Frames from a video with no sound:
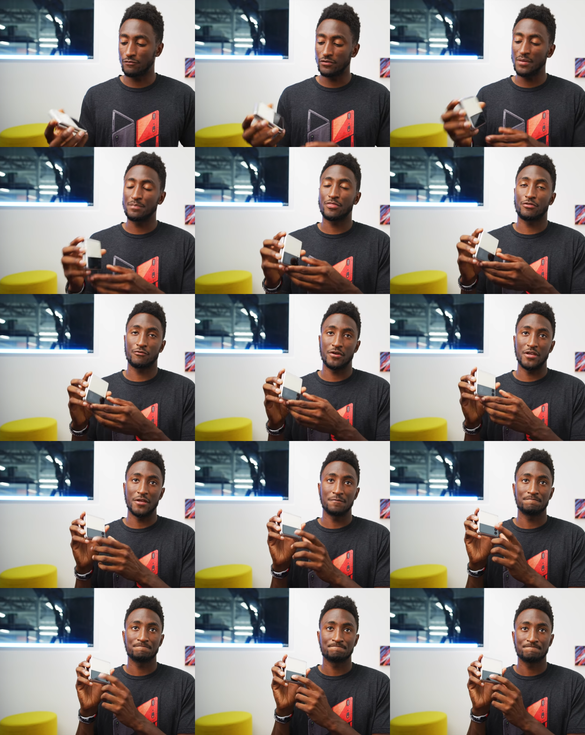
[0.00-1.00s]
Flip
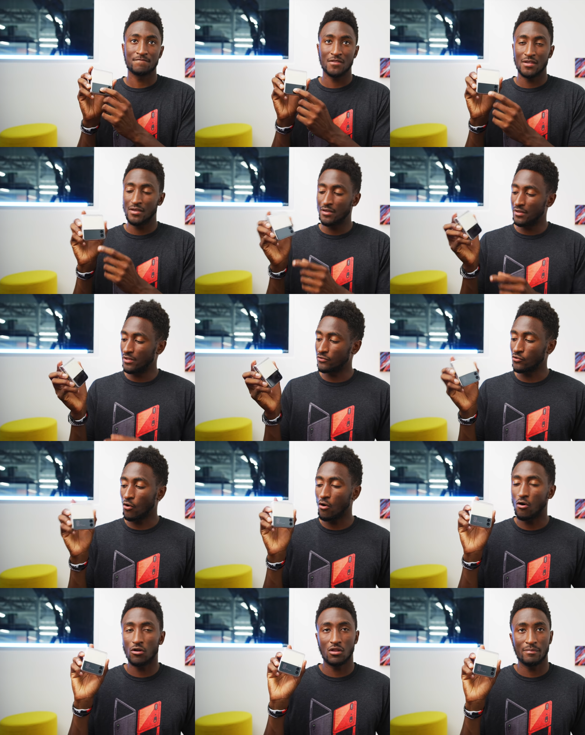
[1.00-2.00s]
3 is
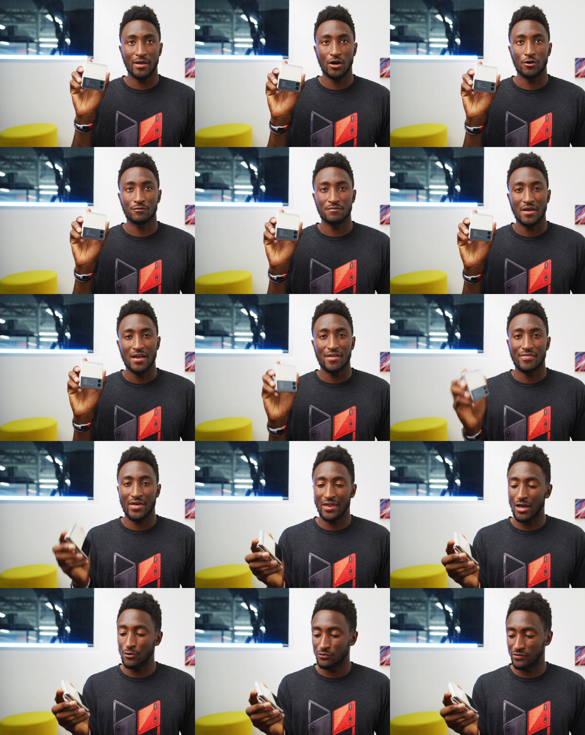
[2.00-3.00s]
all about
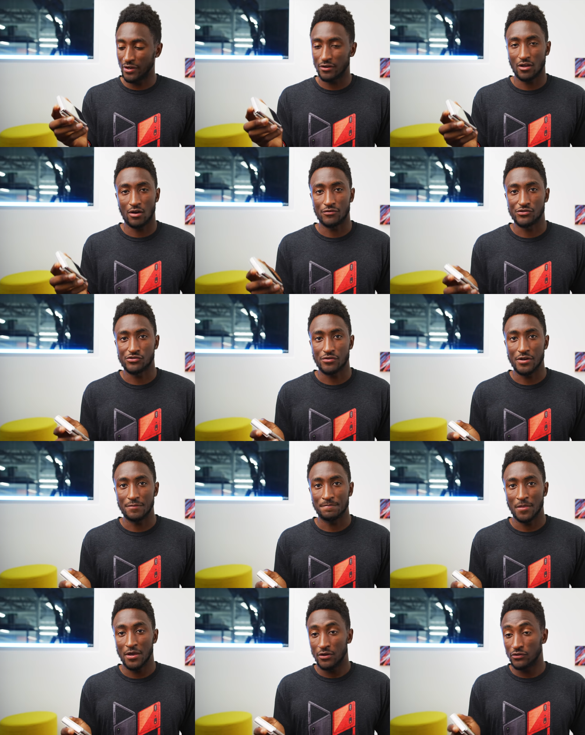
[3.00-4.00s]
that outside cover screen.
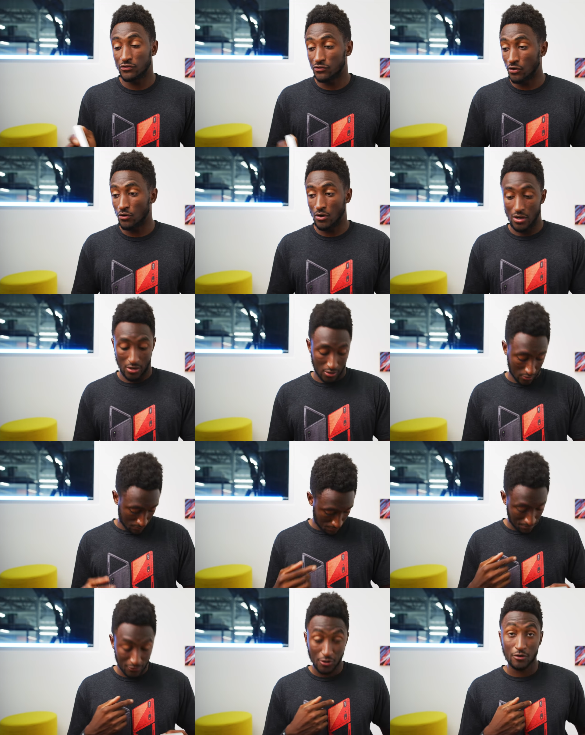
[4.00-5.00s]
So uh,
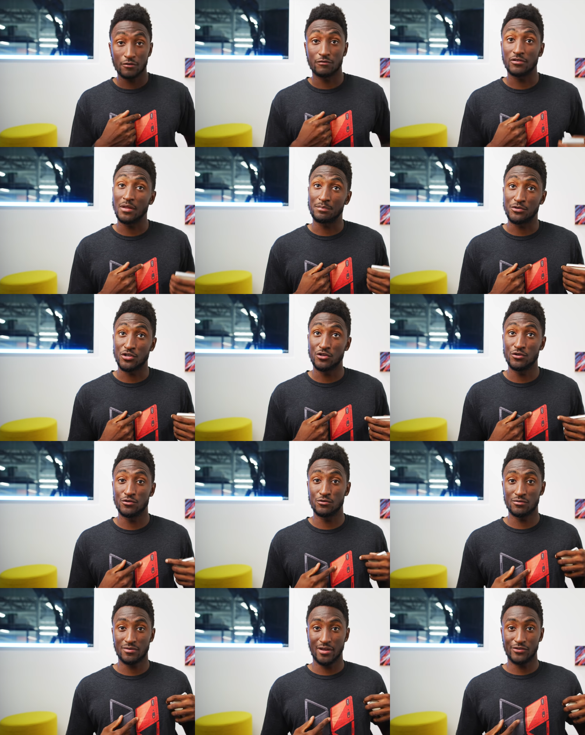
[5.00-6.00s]
Flip
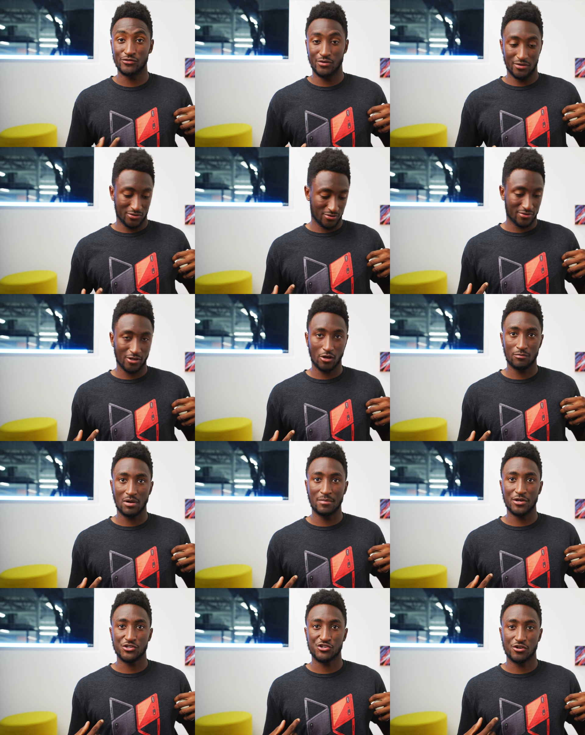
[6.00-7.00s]
2, as you can tell by
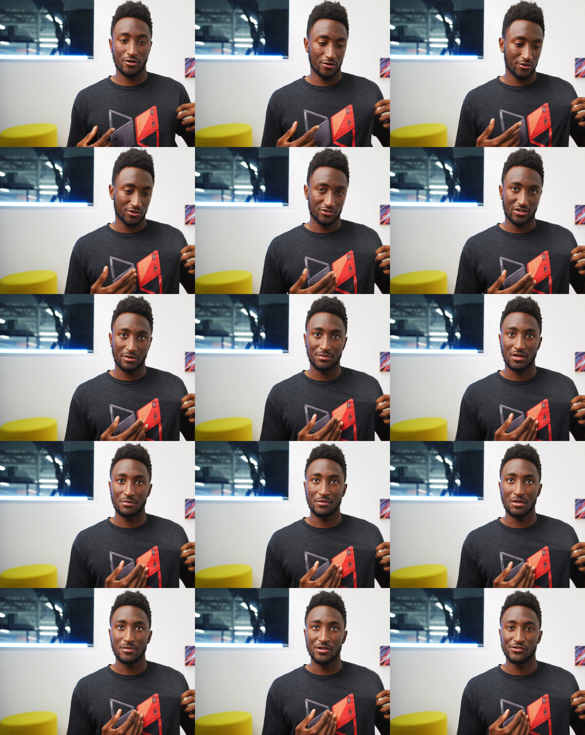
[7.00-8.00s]
my shirt,
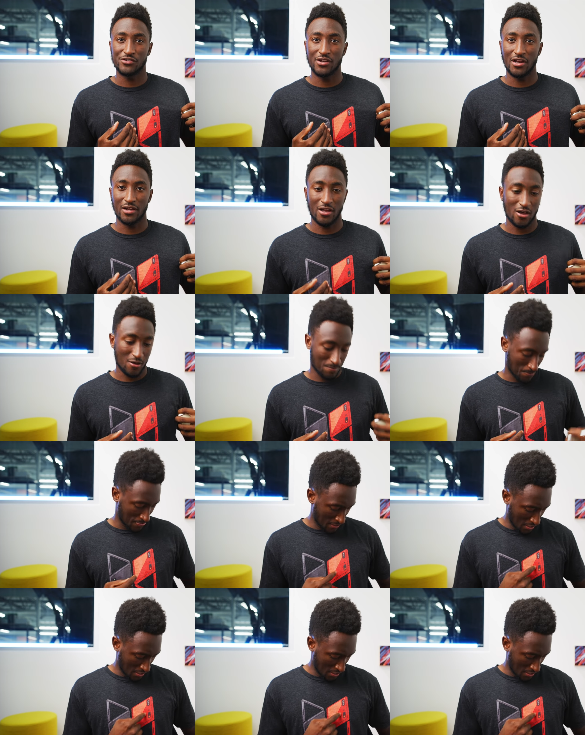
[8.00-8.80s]
shop.mkbhd.com,